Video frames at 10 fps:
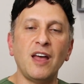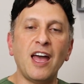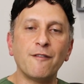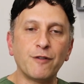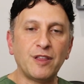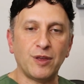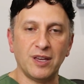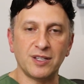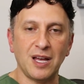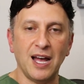
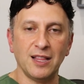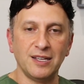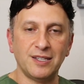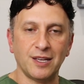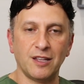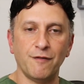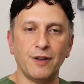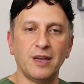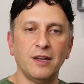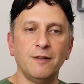everything is highly
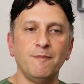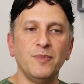significant.